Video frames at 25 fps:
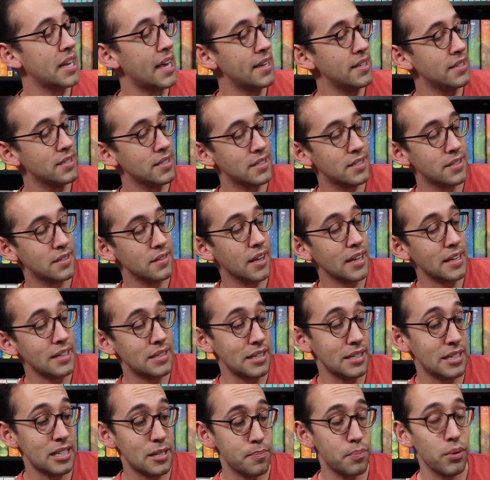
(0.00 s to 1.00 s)
as like
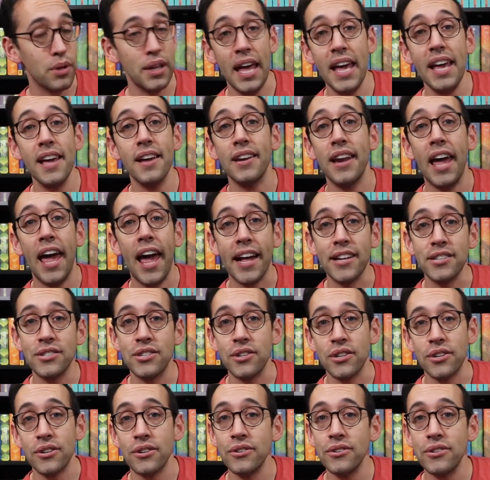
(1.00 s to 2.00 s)
display
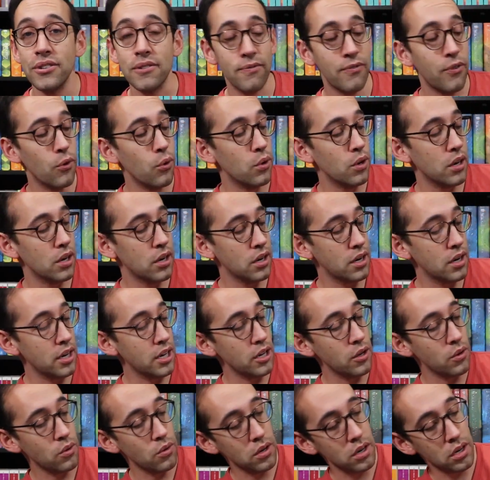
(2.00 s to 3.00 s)
enhancers for
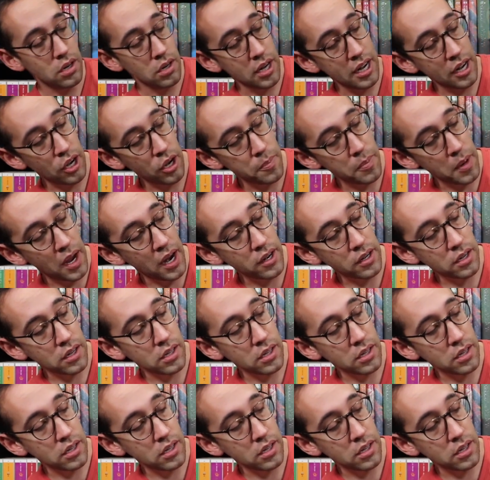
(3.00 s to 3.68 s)
your Harry Potter